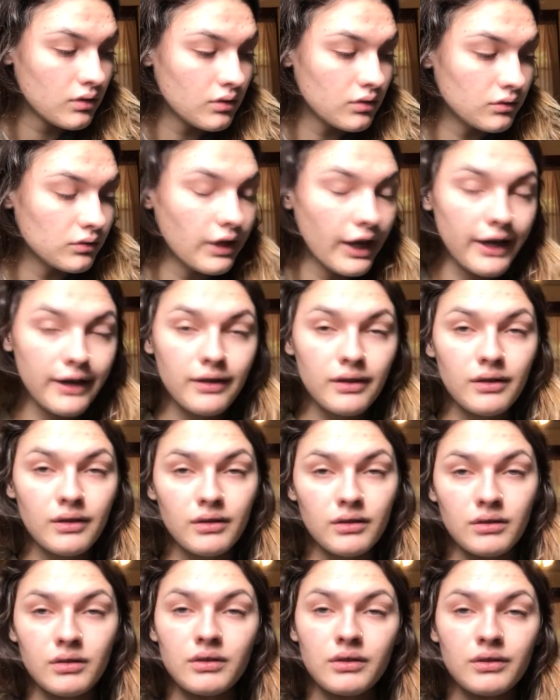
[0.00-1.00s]
like
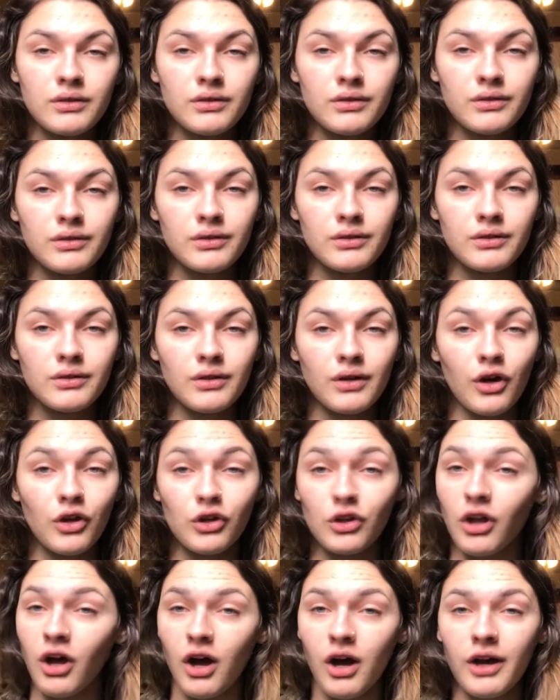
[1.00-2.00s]
a
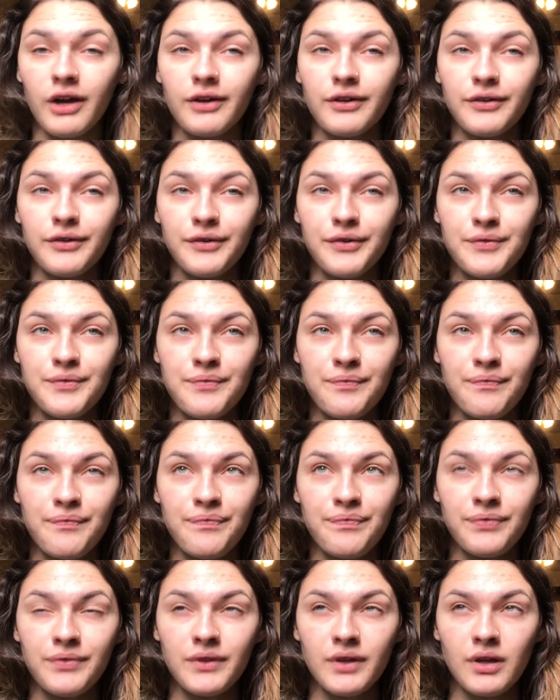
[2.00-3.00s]
lot. I
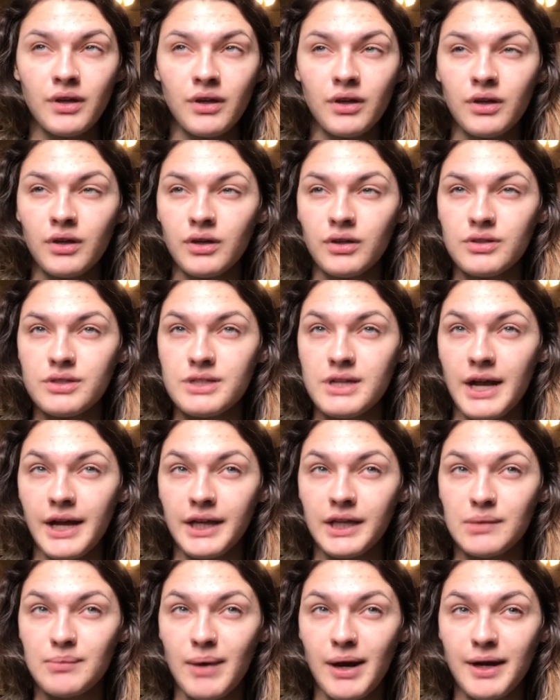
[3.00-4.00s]
was
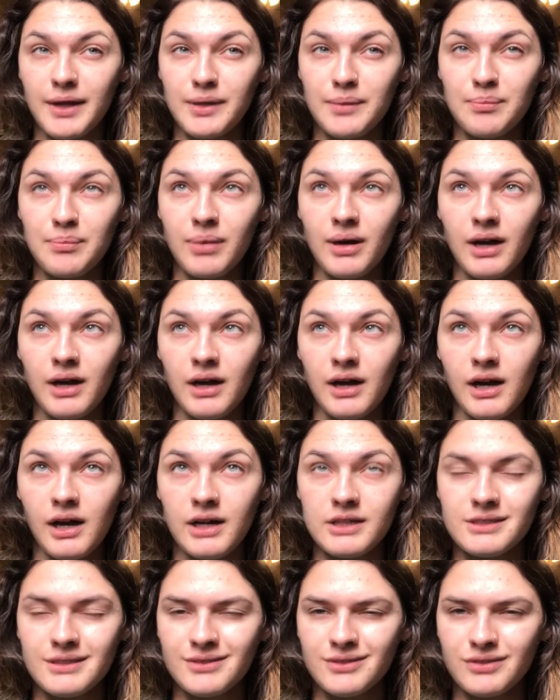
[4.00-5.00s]
taking them out of the
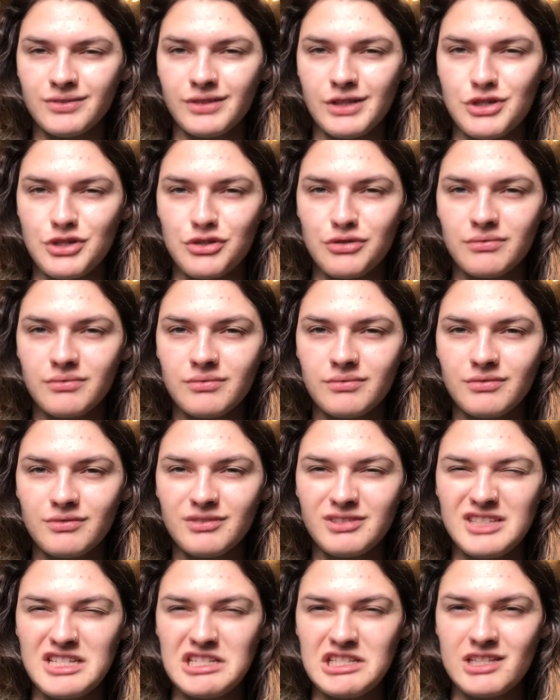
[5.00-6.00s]
pots. I don't know if I should
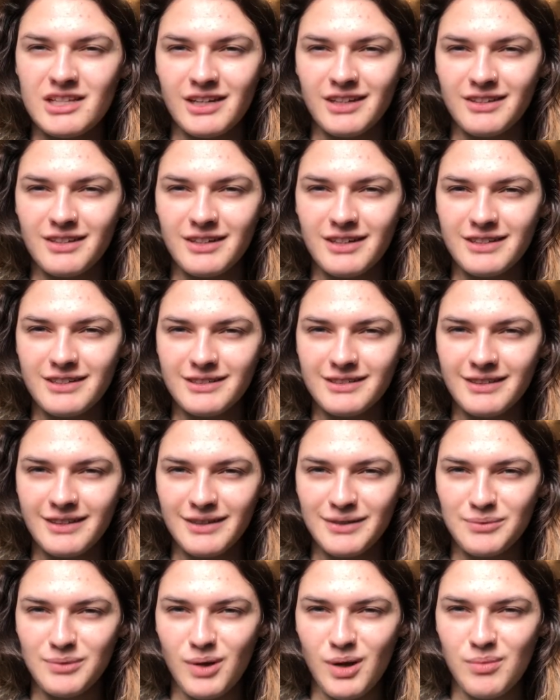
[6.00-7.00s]
say that I did that
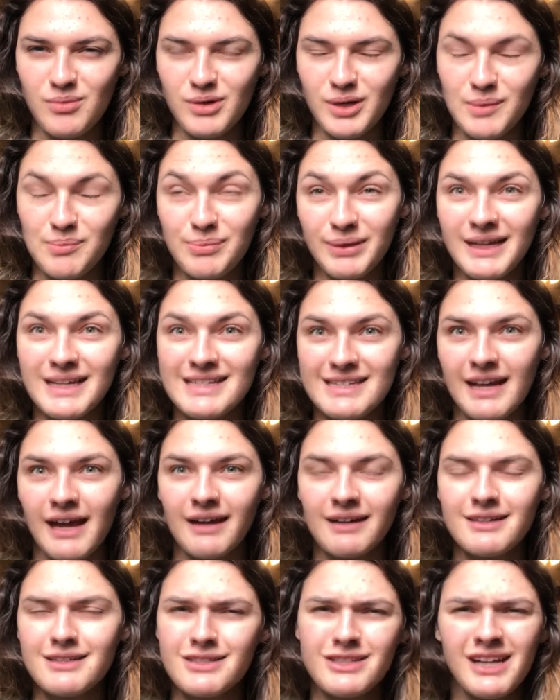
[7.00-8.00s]
in Walmart, but I did,
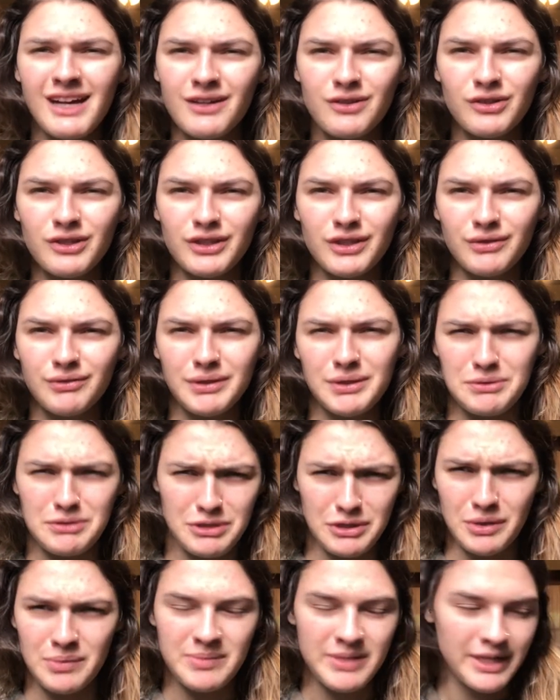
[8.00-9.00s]
because you gotta look at the roots,
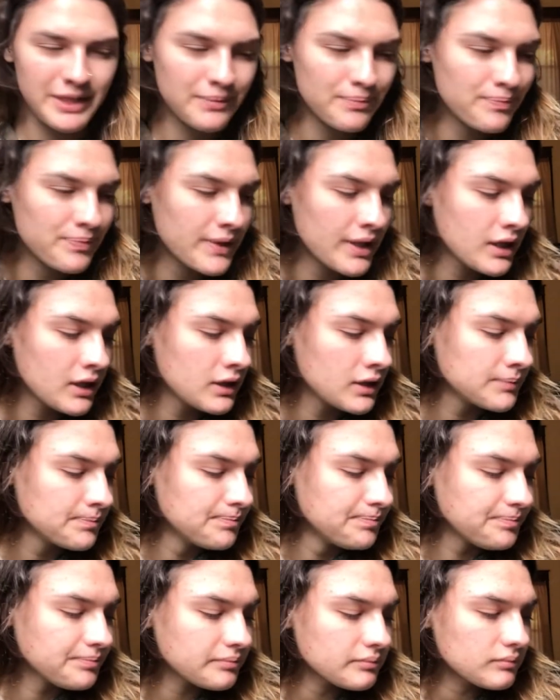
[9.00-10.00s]
you know what I'm saying?
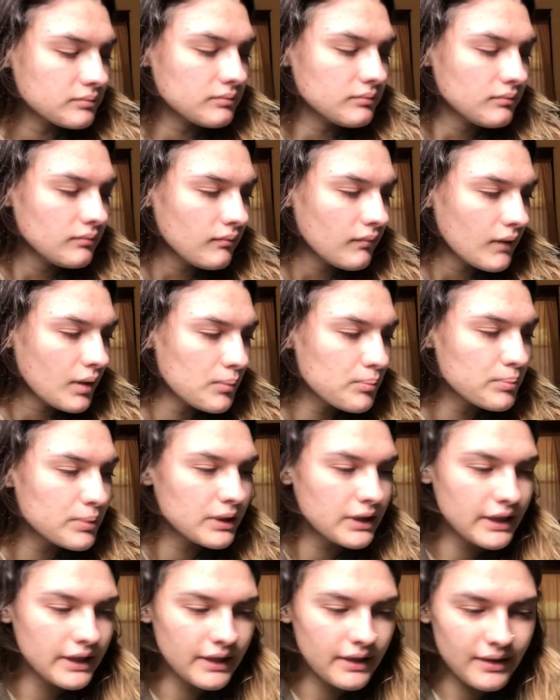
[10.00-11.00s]
But
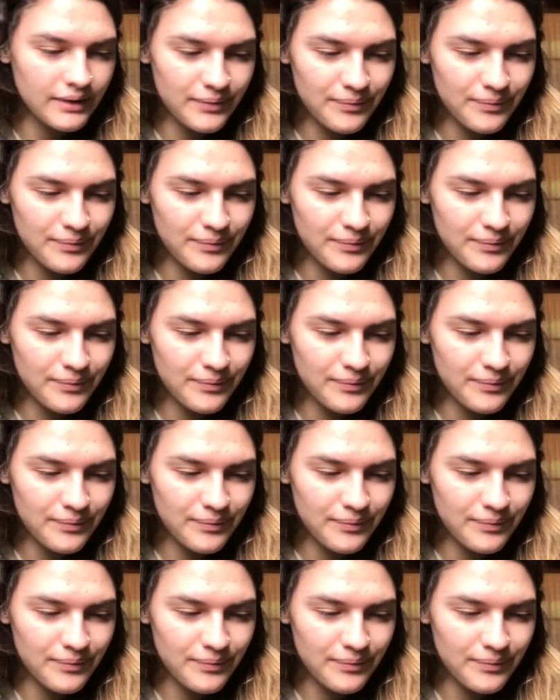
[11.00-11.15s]
like,